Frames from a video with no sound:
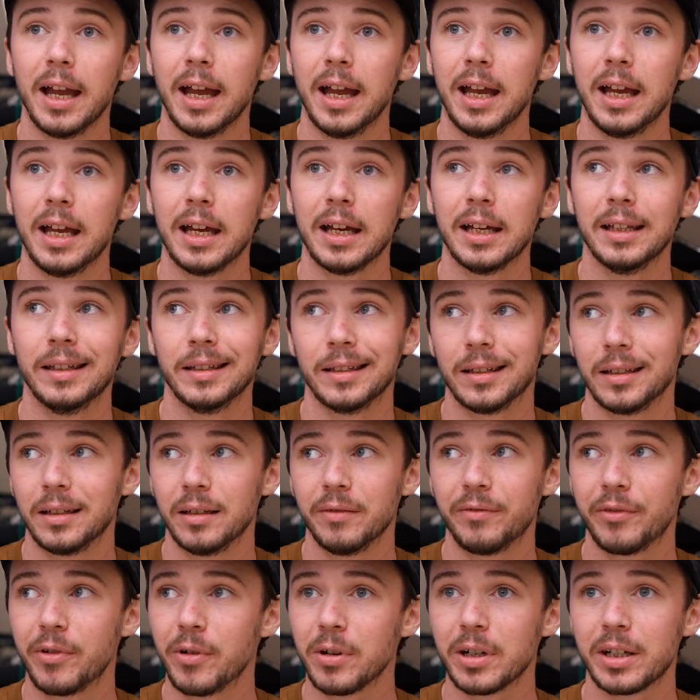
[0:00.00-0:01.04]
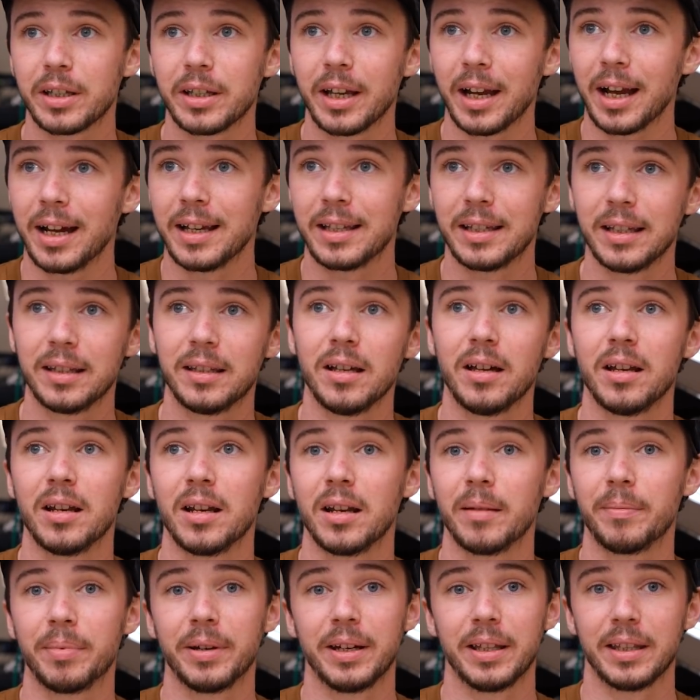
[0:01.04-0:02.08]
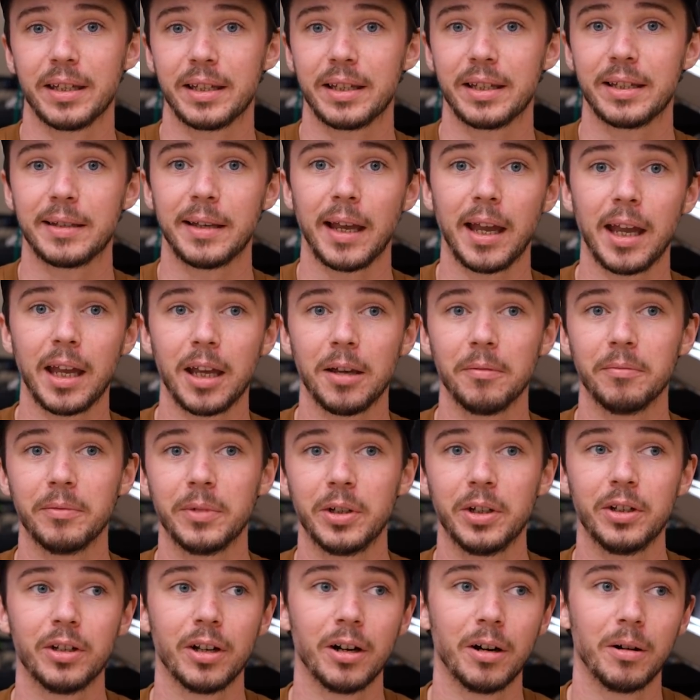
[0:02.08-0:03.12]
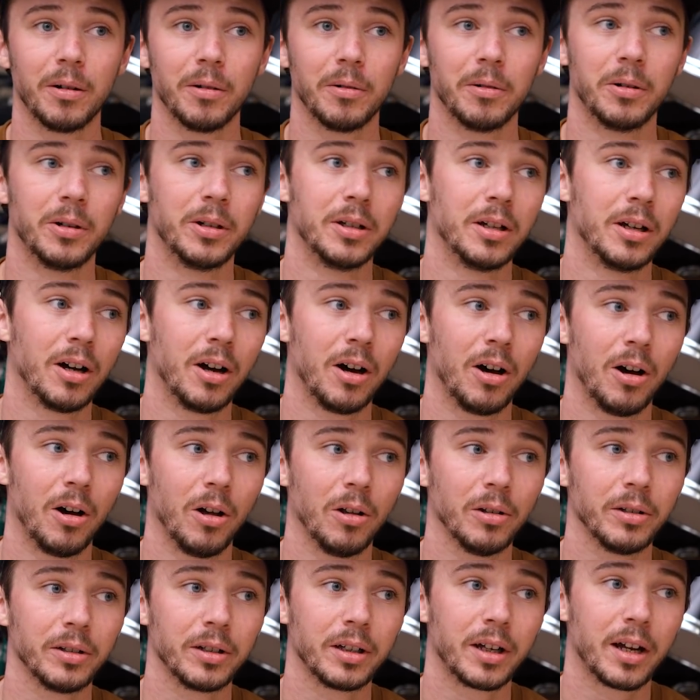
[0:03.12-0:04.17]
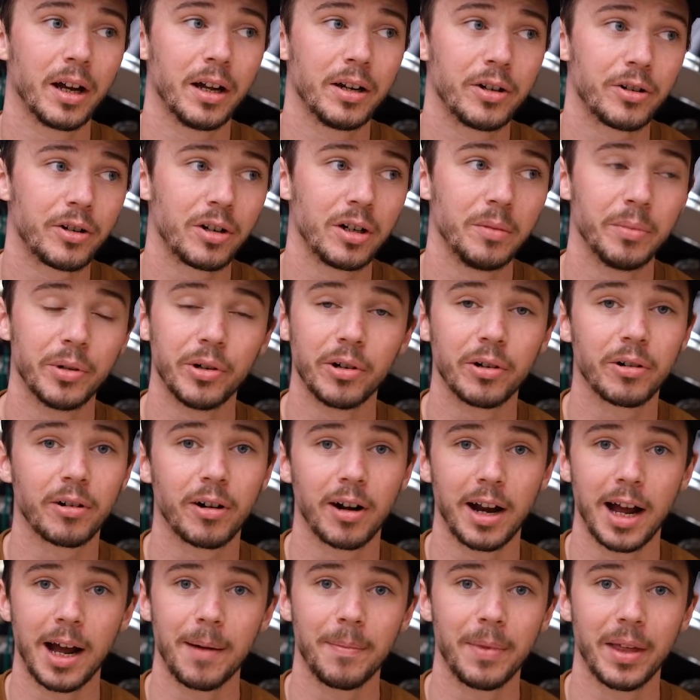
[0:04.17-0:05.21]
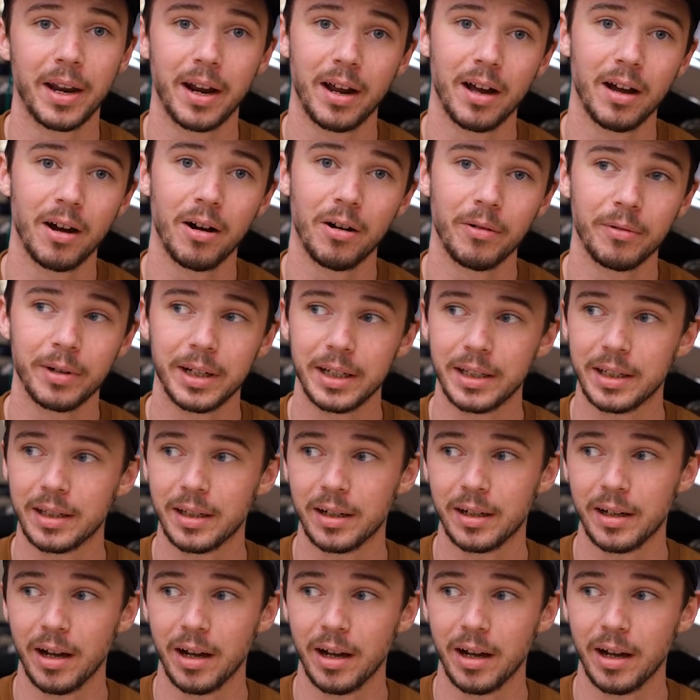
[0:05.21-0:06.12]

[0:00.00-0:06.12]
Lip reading: And of course, I sit down and I play the same, alt country bull crap that I always sit